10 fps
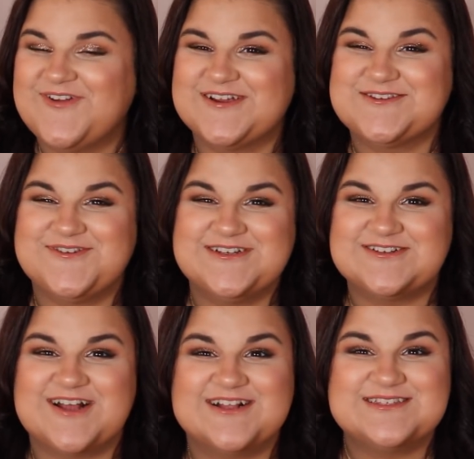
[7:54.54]
for
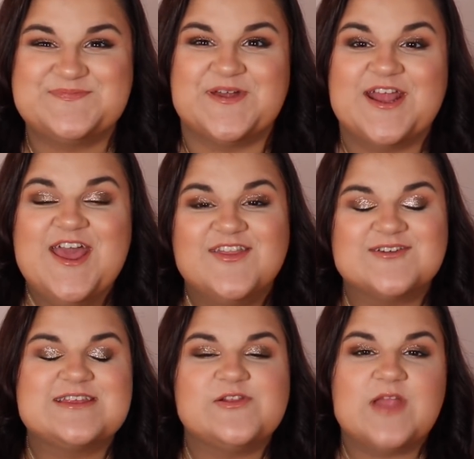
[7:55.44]
screenshots, but
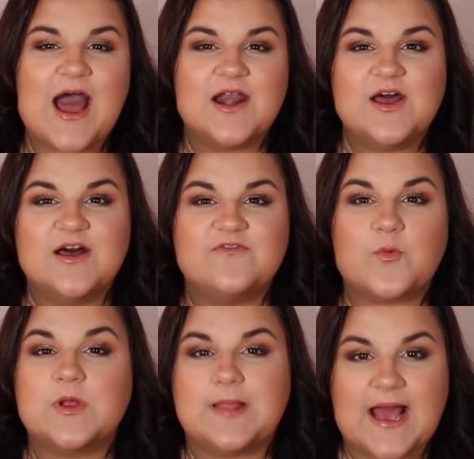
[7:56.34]
there's a lot of
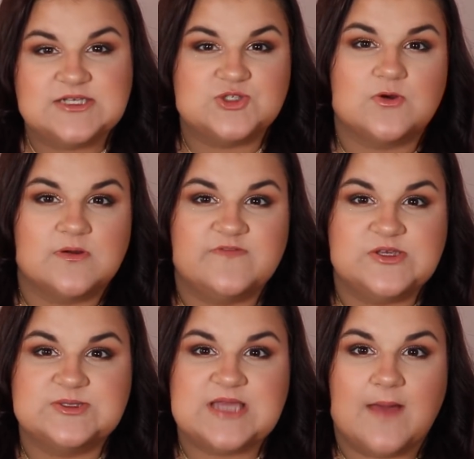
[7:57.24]
Glassdoor
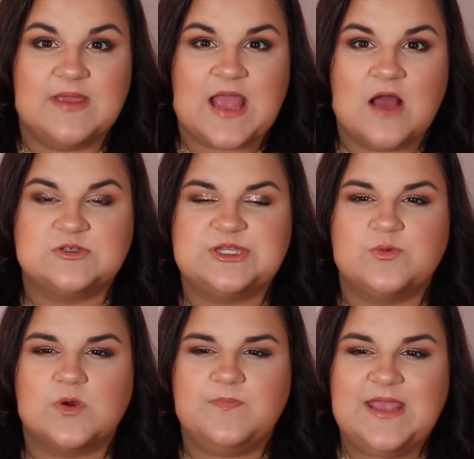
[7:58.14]
reviews coming out that
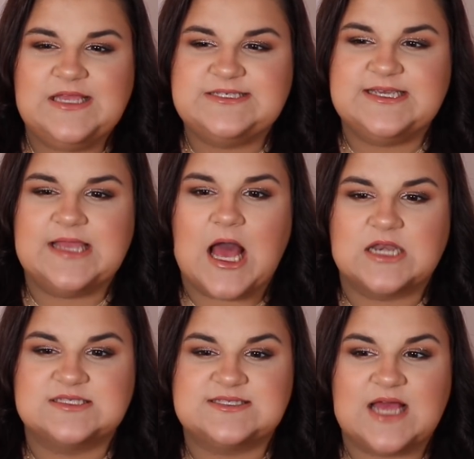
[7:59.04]
were painting
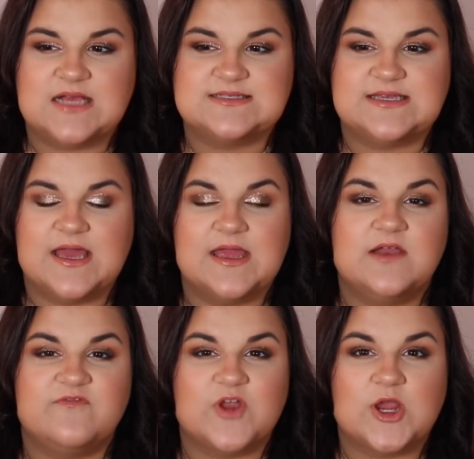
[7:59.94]
Anastasia in
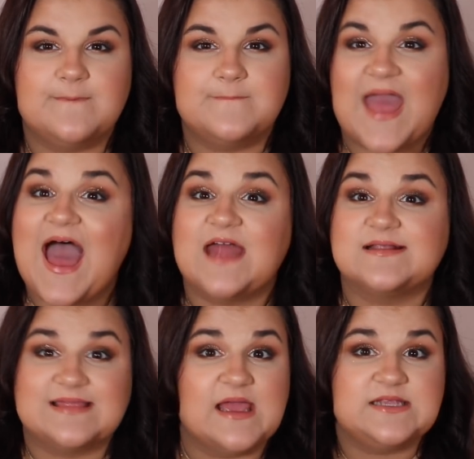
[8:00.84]
a very bad
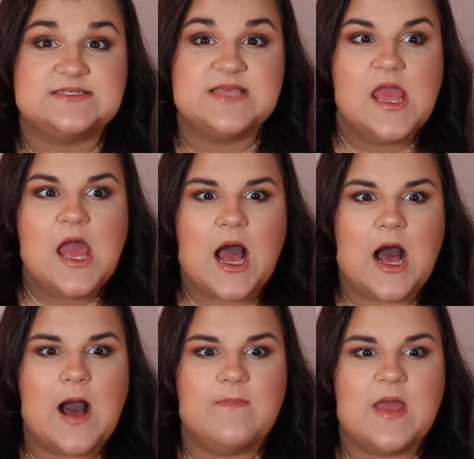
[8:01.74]
light.
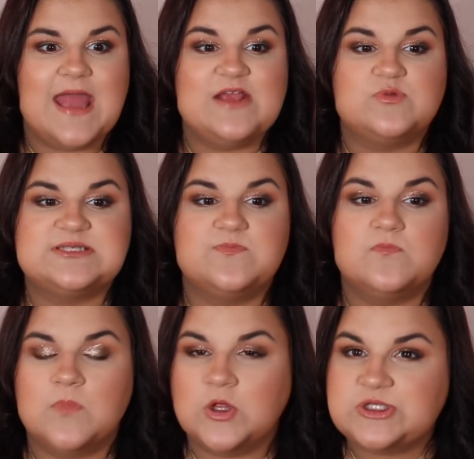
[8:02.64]
Um, and it was
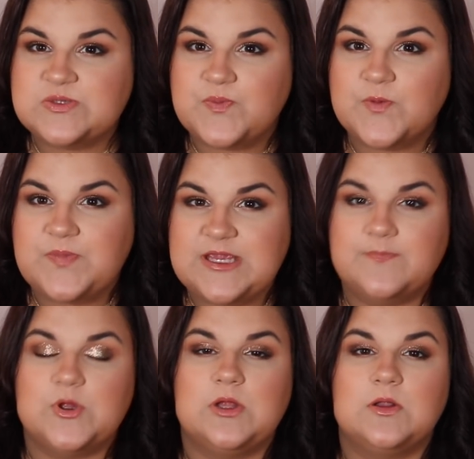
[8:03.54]
multiple
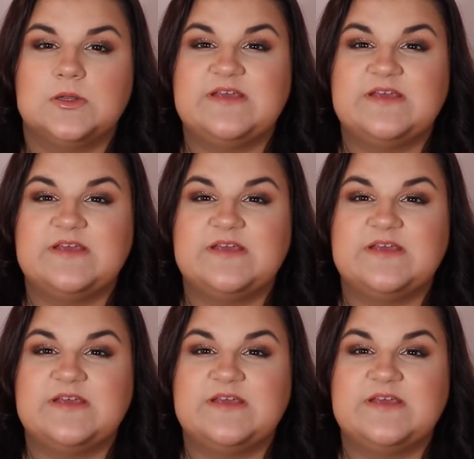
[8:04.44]
people